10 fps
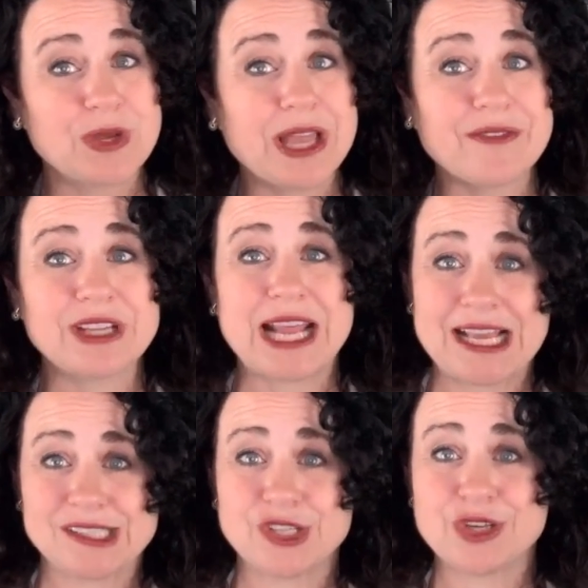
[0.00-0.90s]
we have an
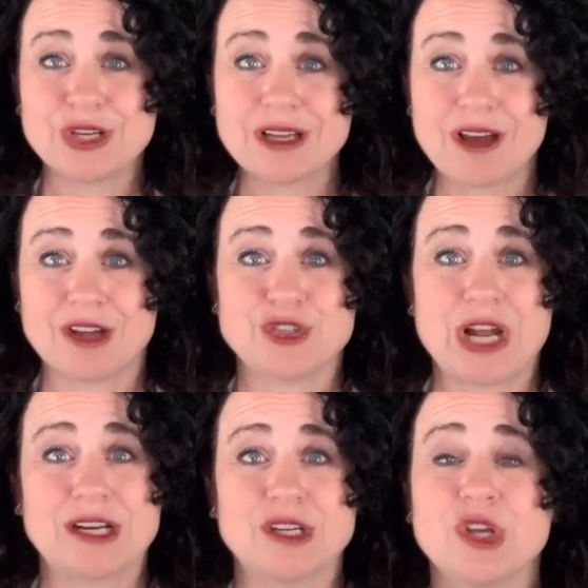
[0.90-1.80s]
executed
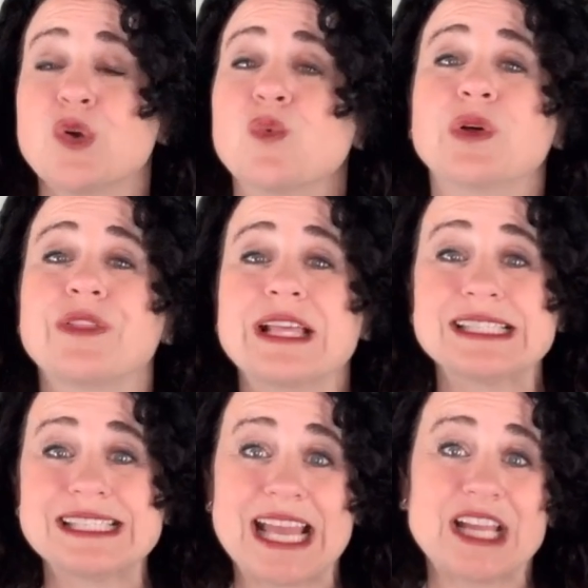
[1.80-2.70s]
contract, We'll then
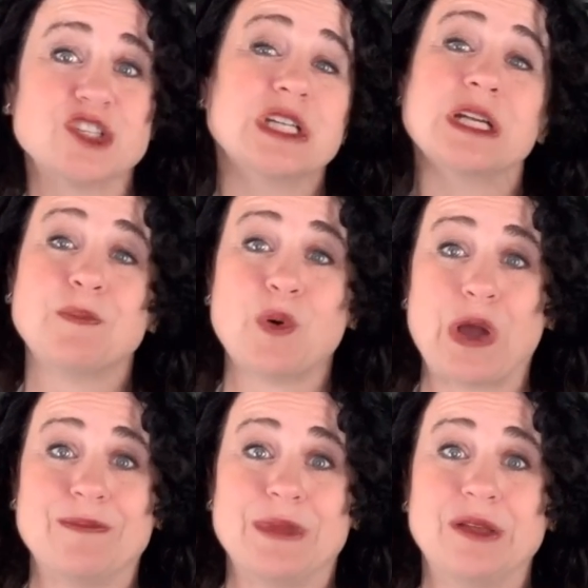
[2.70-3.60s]
schedule an
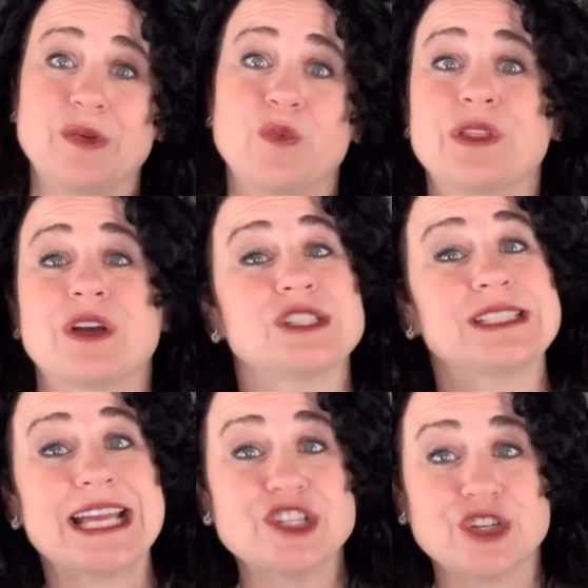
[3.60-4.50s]
appointment with our
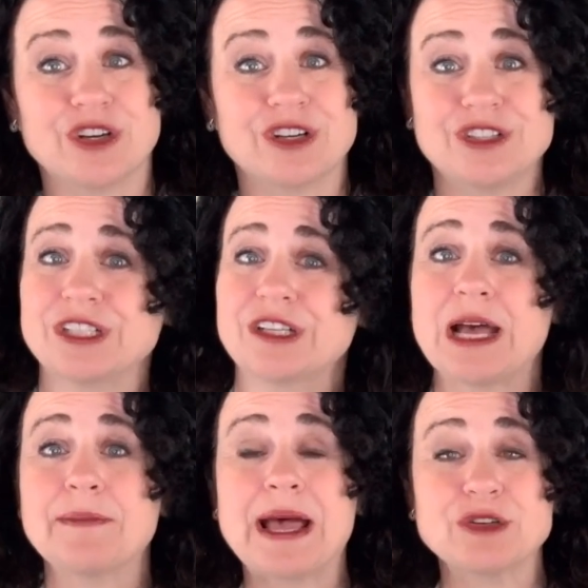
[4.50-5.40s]
stager to
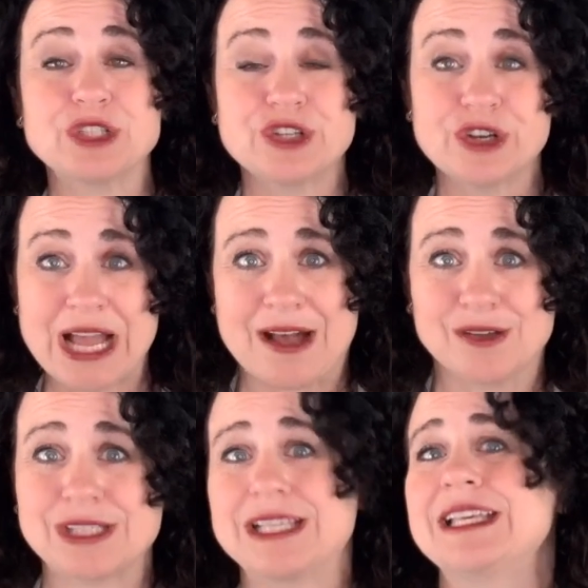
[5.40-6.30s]
come out to your
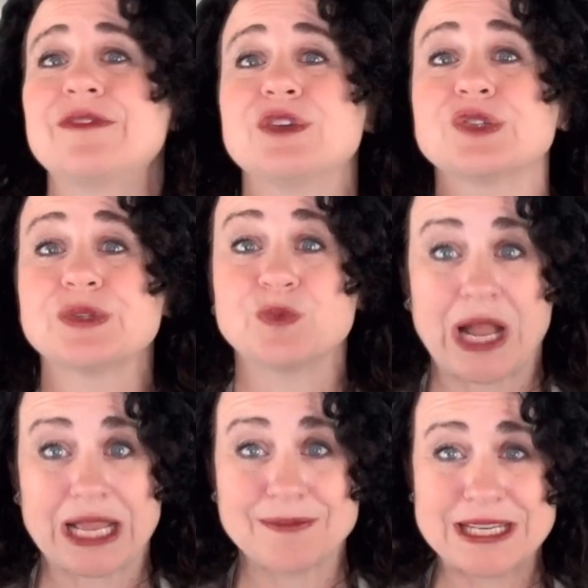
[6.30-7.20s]
house and give you some
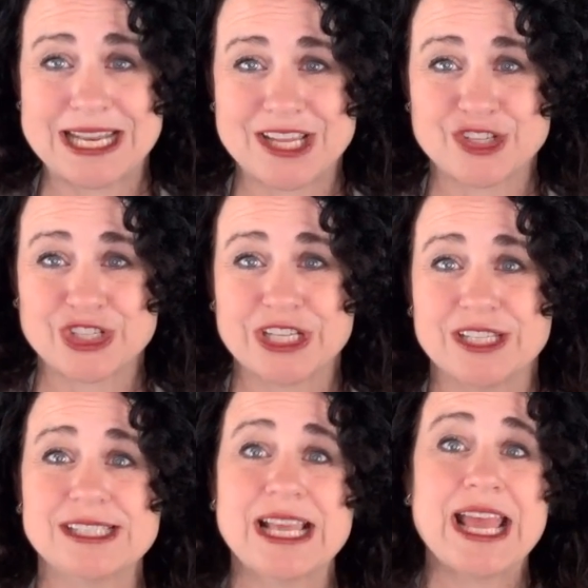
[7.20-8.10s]

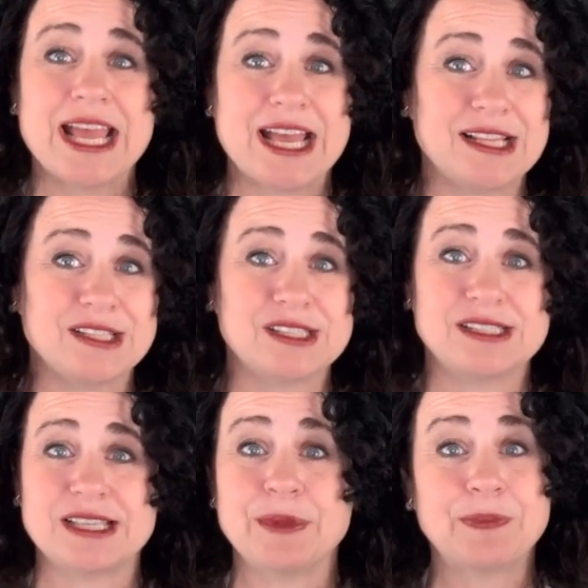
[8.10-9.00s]
recommendations and
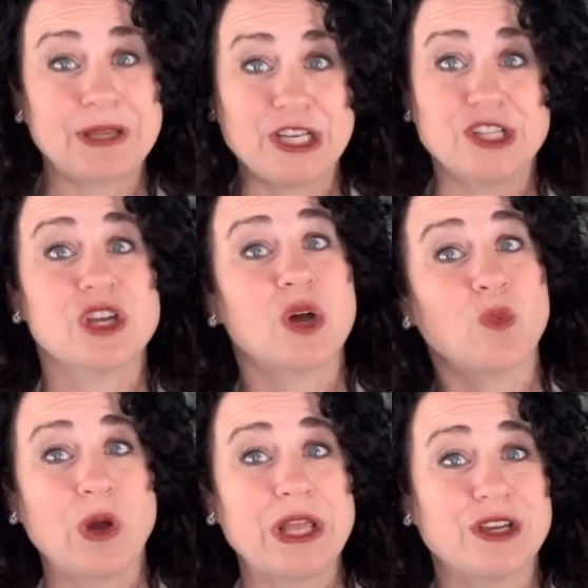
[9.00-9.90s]
some opinions
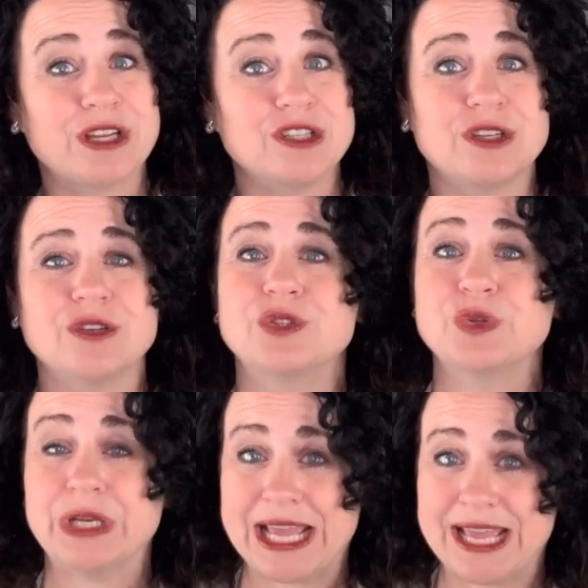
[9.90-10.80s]
on what you can do
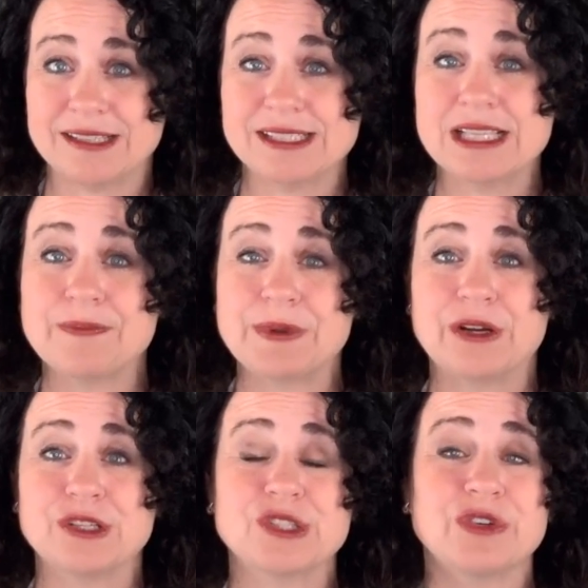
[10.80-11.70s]
to enhance the
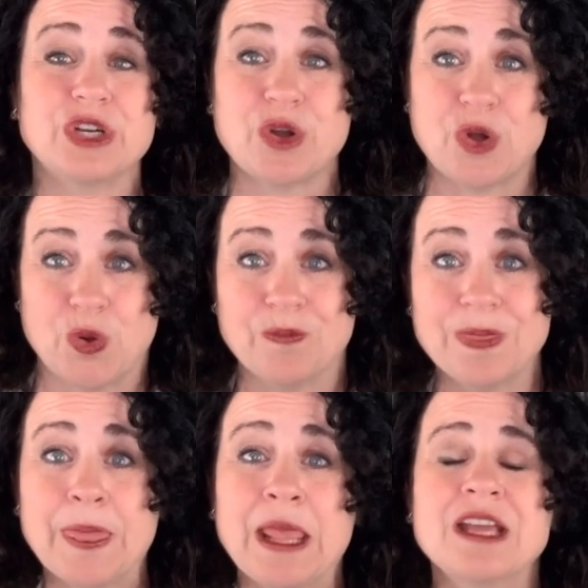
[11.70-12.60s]
appearance of your home
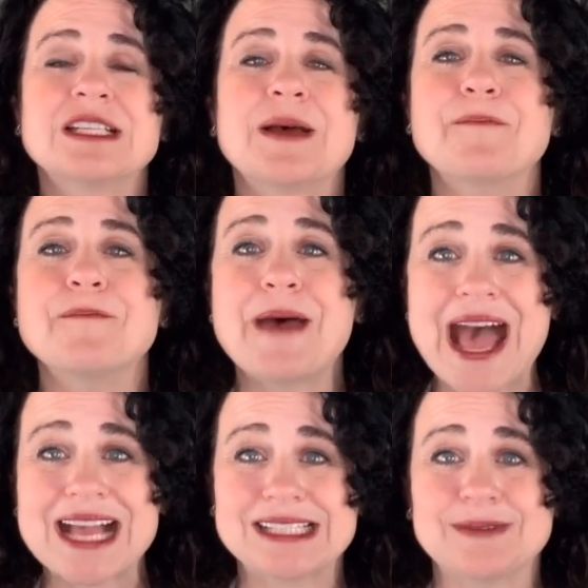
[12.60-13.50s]
to
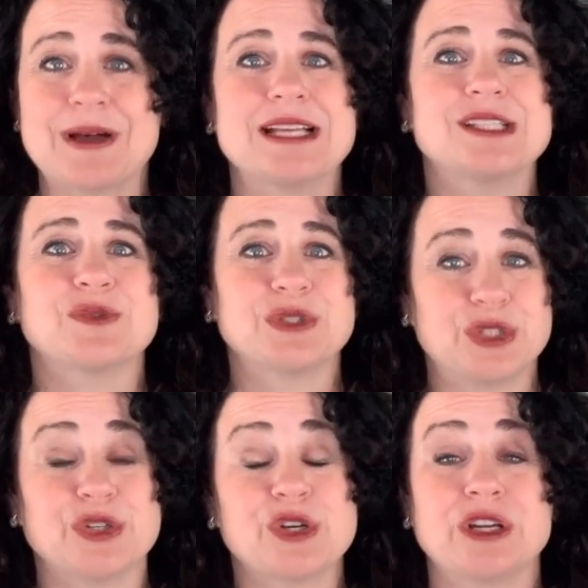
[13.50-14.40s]
maximize the
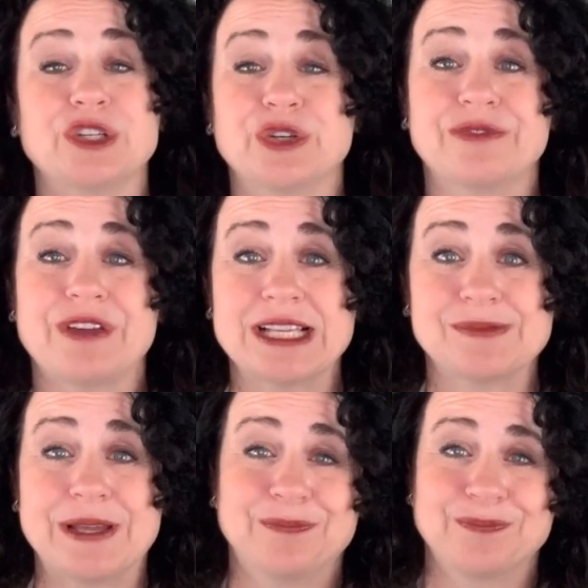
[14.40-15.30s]
return on your
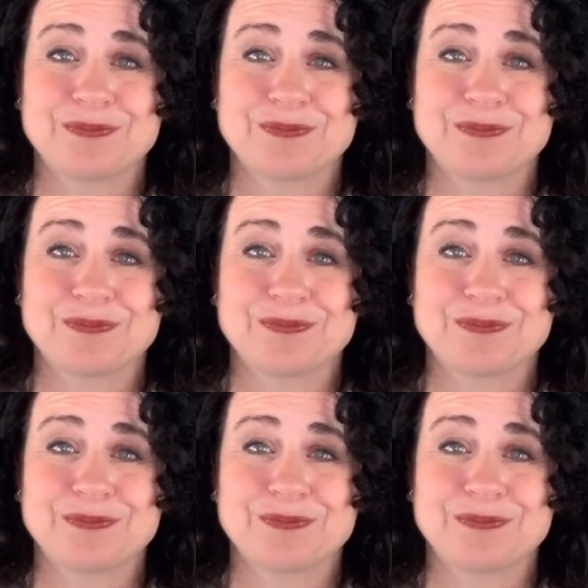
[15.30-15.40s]
investment.